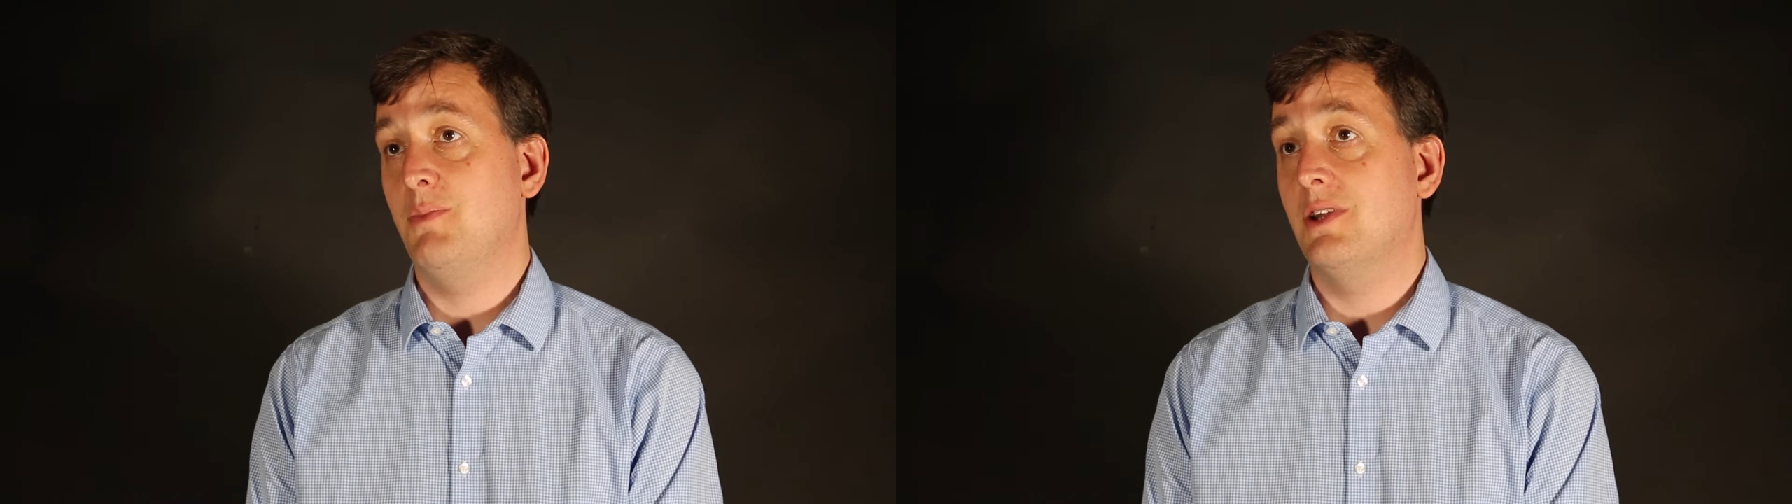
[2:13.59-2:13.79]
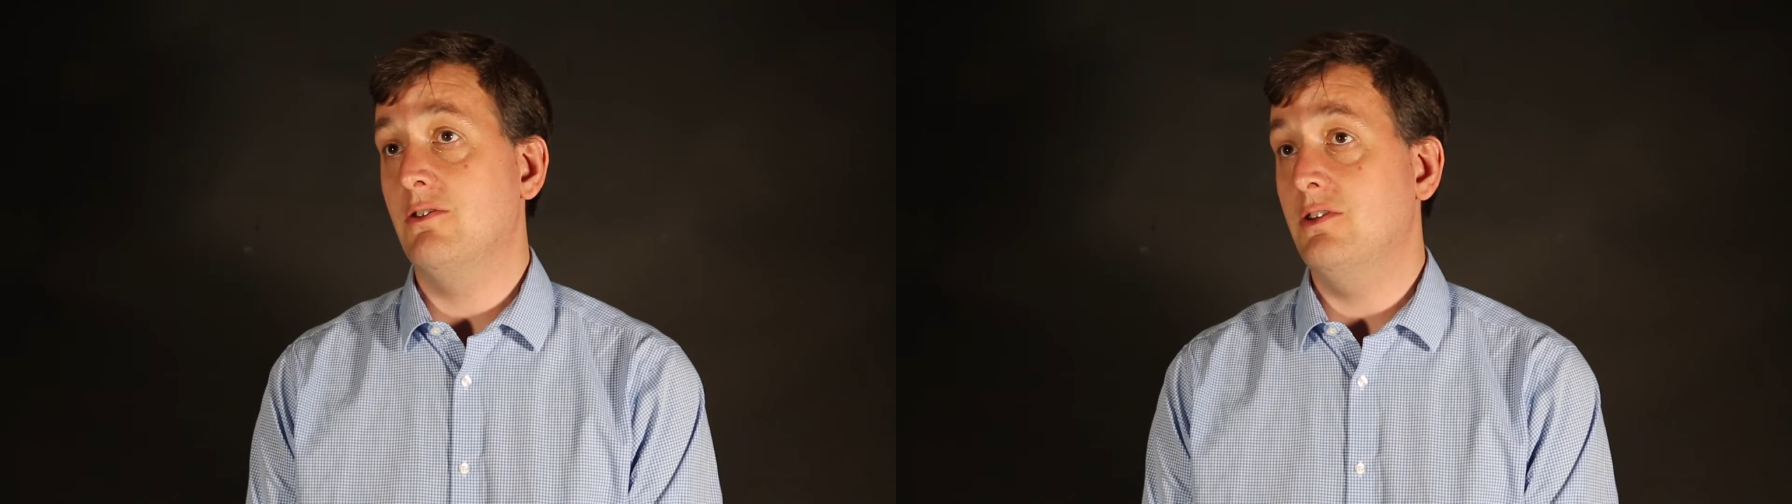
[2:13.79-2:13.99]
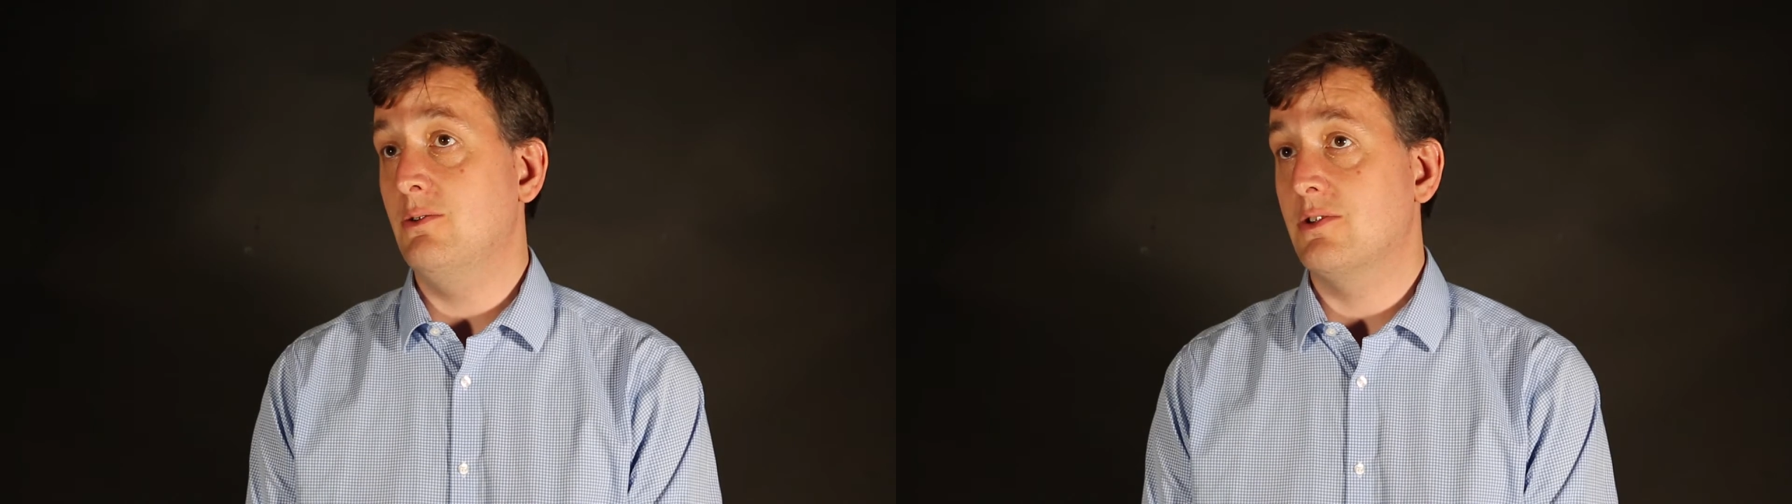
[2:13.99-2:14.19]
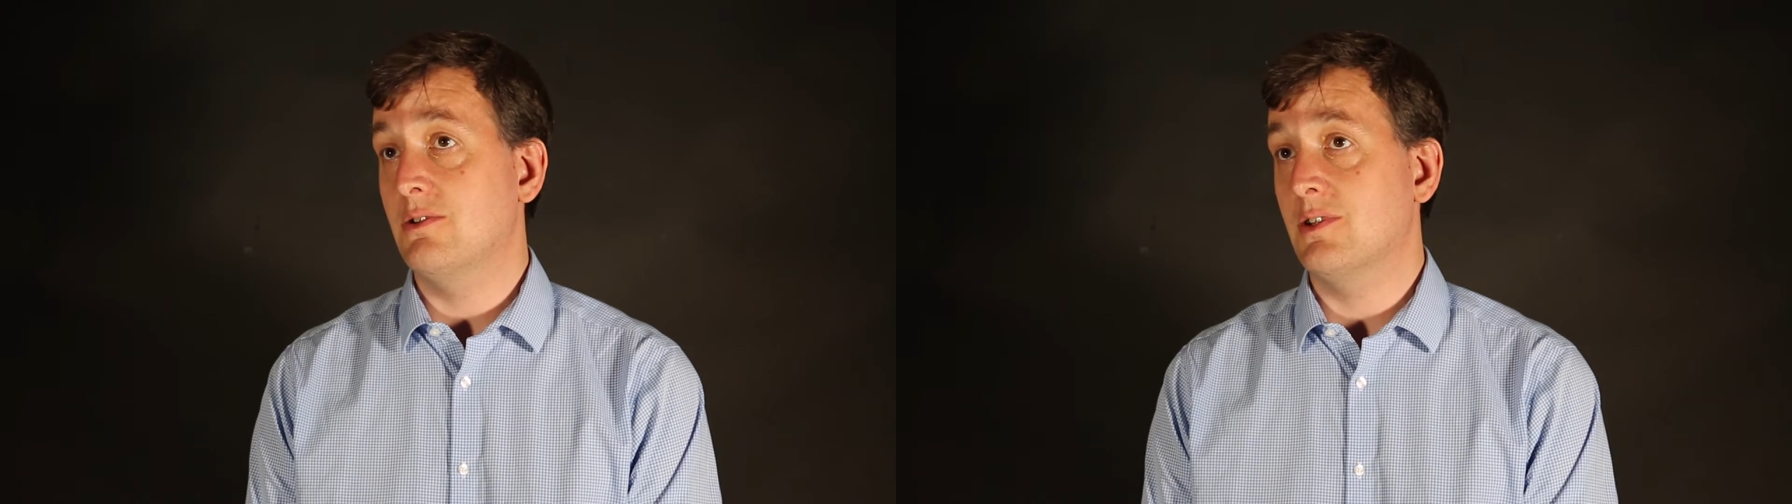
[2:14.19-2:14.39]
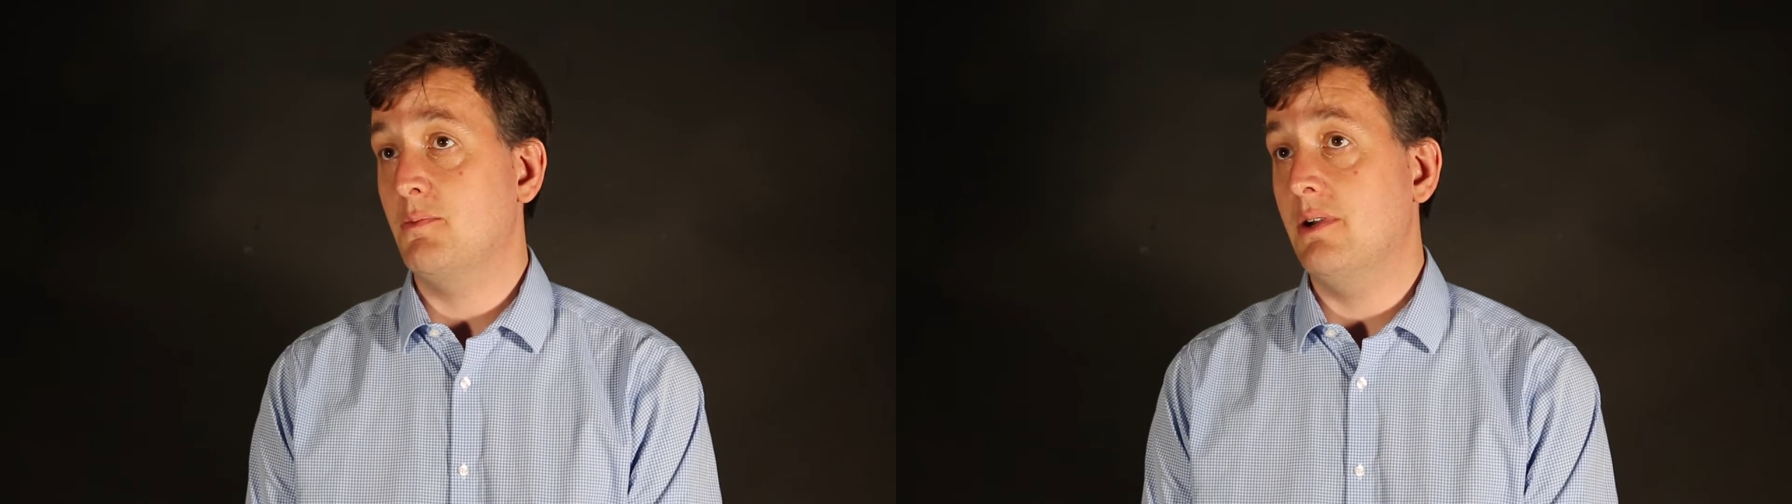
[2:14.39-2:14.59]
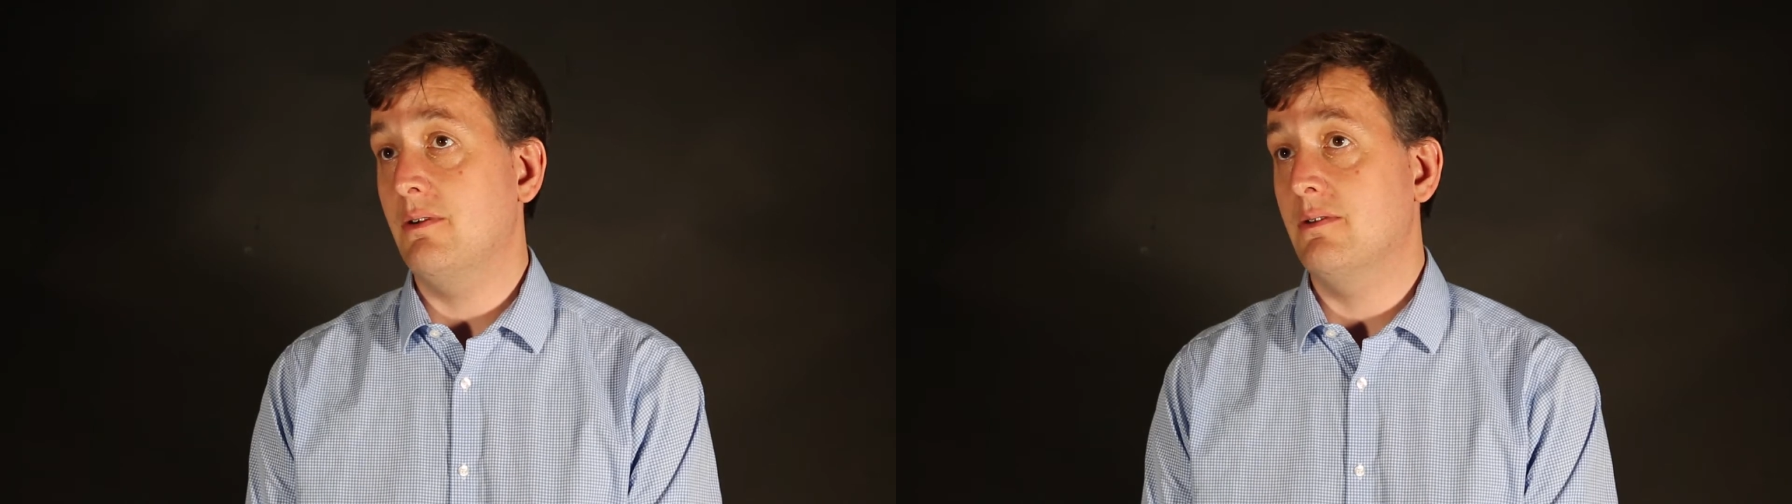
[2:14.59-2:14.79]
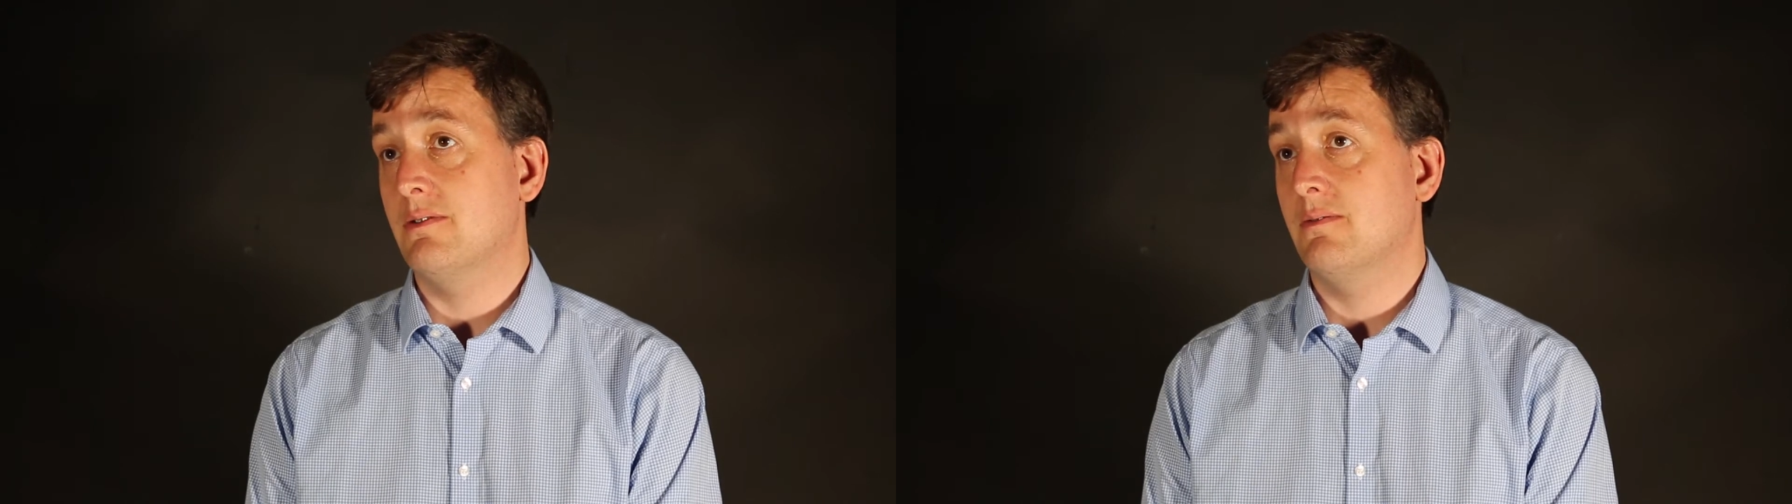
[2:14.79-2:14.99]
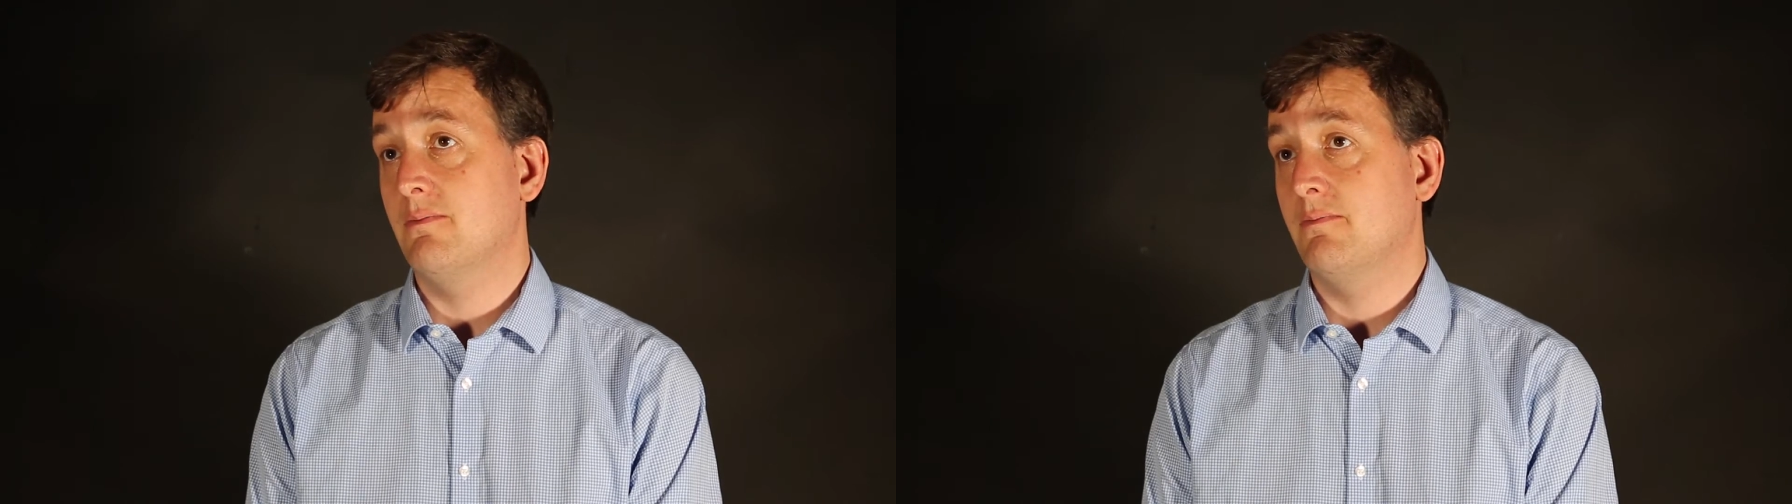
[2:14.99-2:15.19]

better user experience.